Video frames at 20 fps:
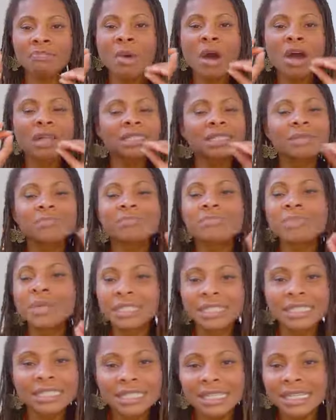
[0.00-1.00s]

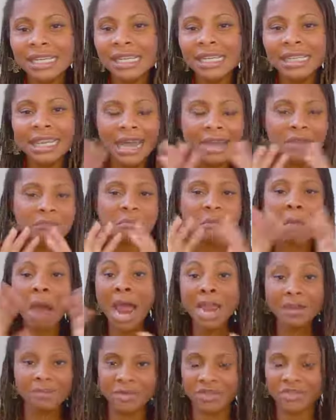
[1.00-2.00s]
possibility that
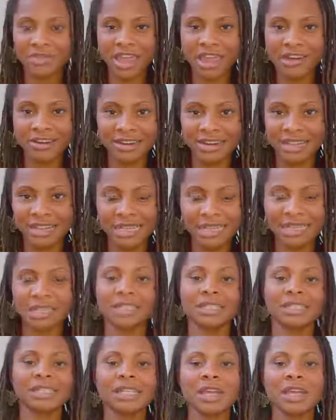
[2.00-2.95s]
might be there in the ethers.